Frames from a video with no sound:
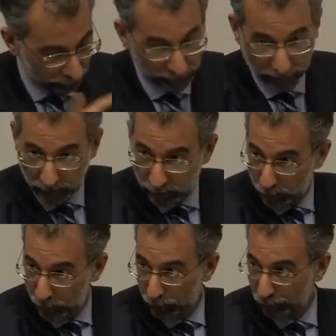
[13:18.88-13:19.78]
with a
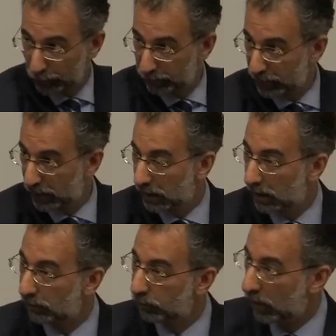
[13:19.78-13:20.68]
whole group
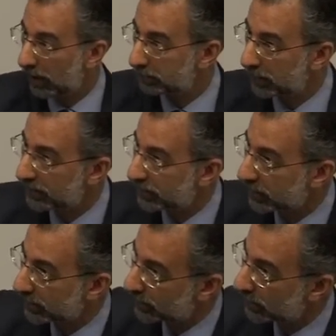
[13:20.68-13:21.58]
of white
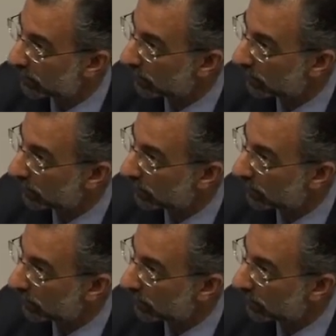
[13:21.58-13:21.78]
ministers